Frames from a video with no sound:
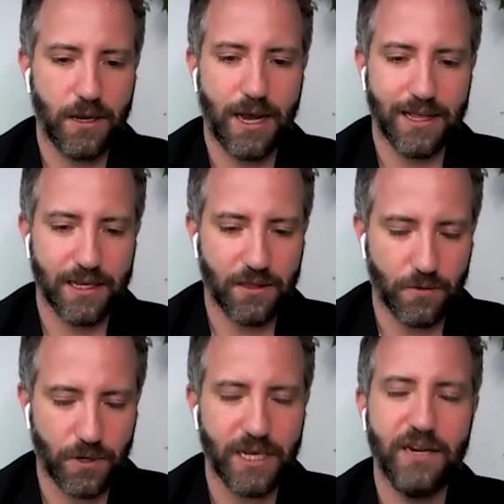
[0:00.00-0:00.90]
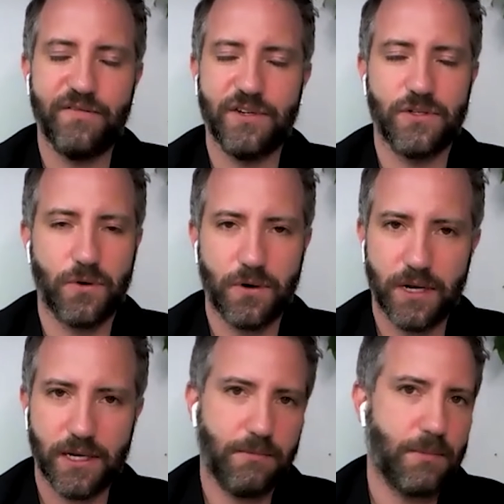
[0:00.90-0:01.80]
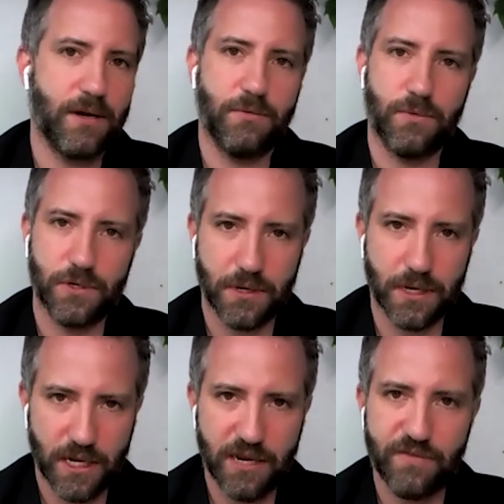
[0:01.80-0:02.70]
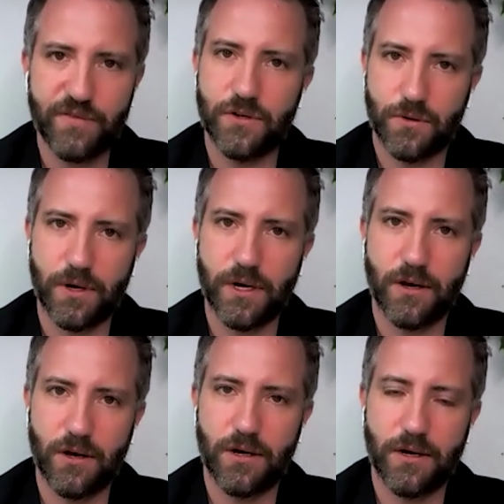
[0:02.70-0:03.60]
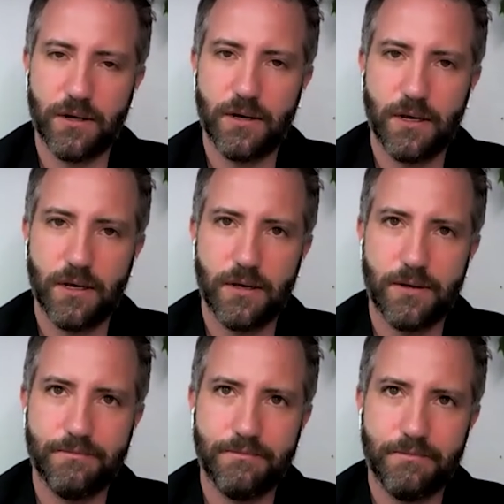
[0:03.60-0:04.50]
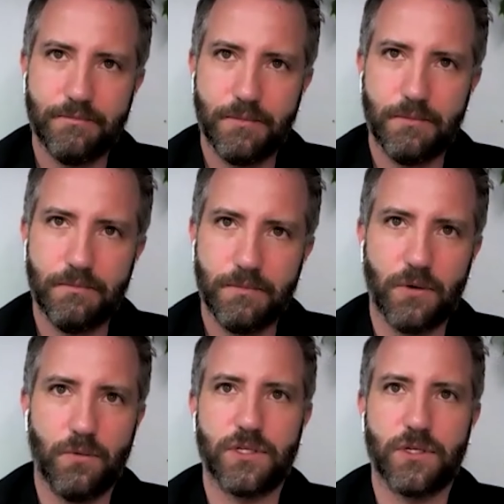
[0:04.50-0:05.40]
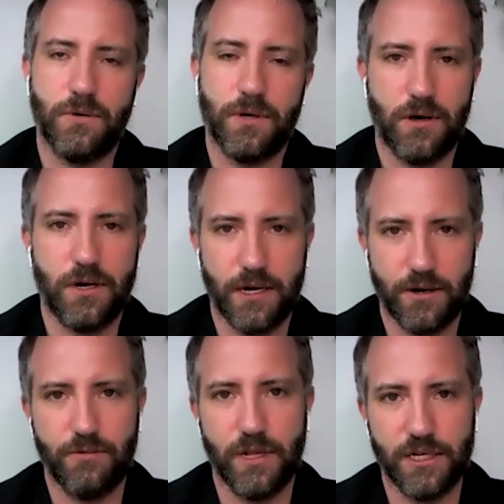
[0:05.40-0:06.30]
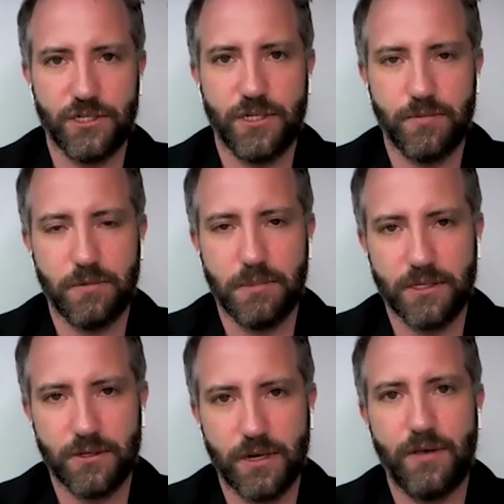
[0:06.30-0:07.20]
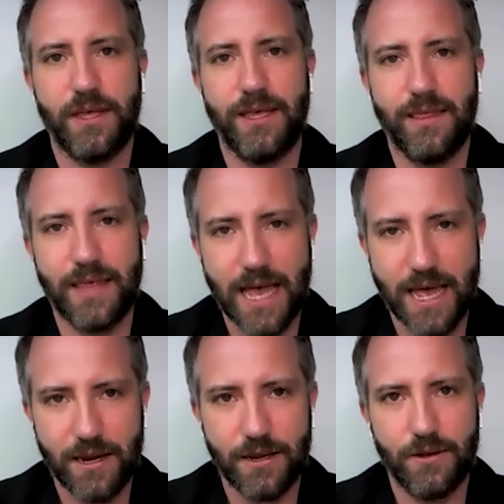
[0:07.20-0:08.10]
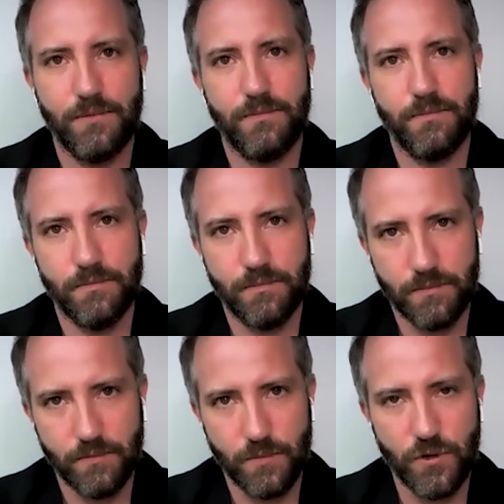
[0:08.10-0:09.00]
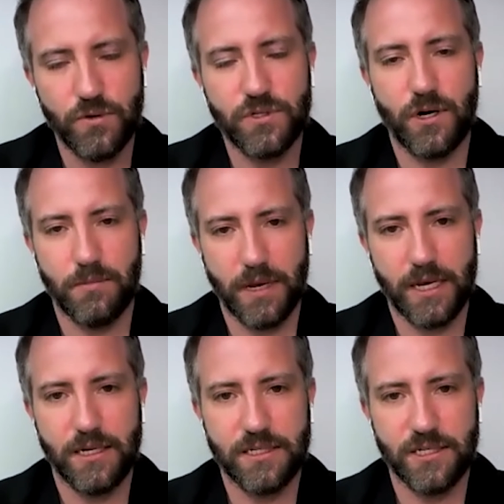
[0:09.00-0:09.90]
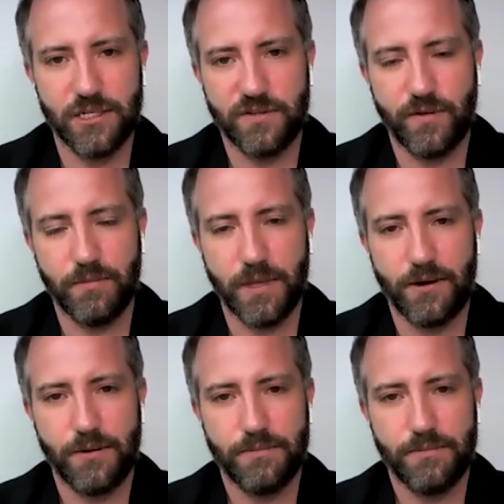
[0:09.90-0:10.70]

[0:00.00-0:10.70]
I like the word inventory, kind of we're doing an inventory on what's going on here in relationship to mental health, and then you start making decisions from there.